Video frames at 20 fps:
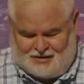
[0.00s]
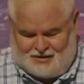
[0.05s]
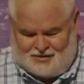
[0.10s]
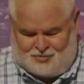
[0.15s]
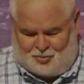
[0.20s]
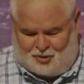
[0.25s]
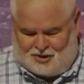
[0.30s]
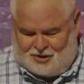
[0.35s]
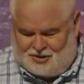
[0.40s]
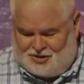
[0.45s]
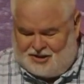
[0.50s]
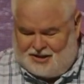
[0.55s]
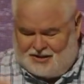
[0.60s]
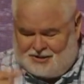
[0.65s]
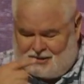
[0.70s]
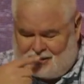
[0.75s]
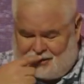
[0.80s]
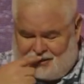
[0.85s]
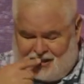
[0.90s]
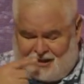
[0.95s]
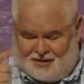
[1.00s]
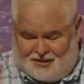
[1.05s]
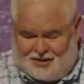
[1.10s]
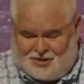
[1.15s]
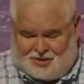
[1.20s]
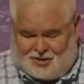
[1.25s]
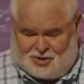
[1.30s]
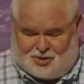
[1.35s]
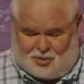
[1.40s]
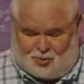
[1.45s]
What did Jesus say?
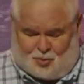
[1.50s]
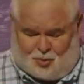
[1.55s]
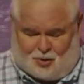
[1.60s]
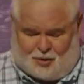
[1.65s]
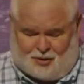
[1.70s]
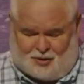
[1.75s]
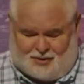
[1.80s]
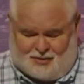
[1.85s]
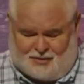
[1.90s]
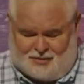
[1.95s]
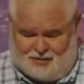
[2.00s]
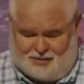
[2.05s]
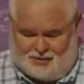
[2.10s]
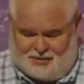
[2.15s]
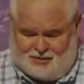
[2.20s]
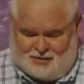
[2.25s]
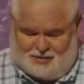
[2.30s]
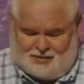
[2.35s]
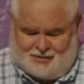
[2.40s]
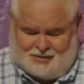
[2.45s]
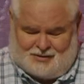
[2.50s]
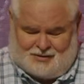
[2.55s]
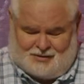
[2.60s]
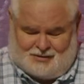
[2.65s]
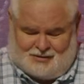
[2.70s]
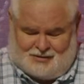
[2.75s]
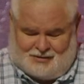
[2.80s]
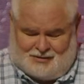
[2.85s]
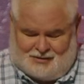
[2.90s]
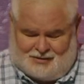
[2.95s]
This is the work
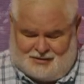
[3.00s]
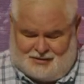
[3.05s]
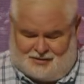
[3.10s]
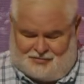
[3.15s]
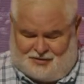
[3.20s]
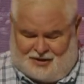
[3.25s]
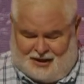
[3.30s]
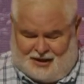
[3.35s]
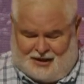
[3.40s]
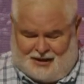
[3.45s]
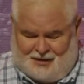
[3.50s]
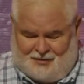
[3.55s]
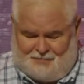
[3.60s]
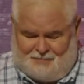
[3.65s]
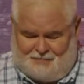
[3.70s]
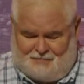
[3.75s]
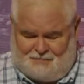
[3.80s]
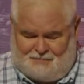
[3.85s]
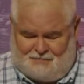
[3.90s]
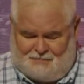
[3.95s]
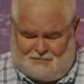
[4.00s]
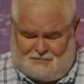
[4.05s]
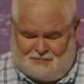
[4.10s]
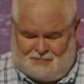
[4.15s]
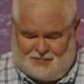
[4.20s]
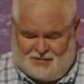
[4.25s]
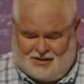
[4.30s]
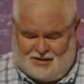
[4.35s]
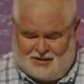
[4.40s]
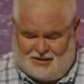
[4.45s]
of God,
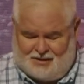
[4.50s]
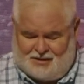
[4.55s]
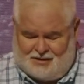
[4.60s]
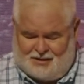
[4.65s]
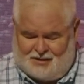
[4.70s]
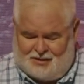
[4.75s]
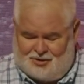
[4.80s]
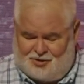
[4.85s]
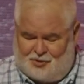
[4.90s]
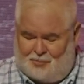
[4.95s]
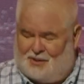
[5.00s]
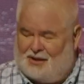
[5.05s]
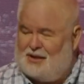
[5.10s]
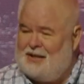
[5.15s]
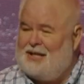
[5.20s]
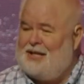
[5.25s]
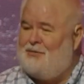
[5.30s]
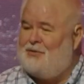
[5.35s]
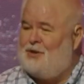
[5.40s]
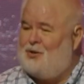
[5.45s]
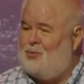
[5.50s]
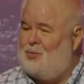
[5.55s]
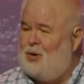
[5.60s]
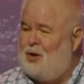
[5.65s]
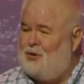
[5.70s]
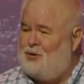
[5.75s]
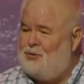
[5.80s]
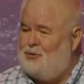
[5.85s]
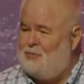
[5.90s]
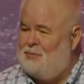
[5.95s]
to believe in the
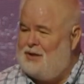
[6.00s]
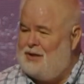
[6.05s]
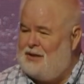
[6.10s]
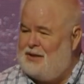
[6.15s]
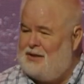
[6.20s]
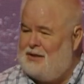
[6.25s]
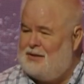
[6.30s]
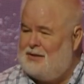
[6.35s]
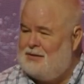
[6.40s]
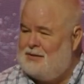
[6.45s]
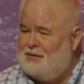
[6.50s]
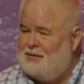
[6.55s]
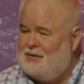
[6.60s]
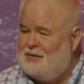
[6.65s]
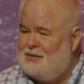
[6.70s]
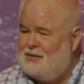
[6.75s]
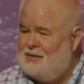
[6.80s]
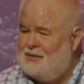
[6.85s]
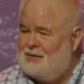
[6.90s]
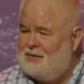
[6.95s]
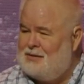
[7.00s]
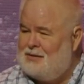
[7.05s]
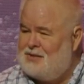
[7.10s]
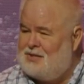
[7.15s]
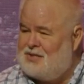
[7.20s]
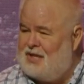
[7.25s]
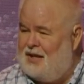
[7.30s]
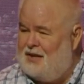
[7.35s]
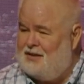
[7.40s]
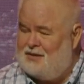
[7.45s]
one whom he
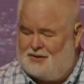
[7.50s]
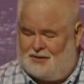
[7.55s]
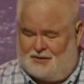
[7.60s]
sent.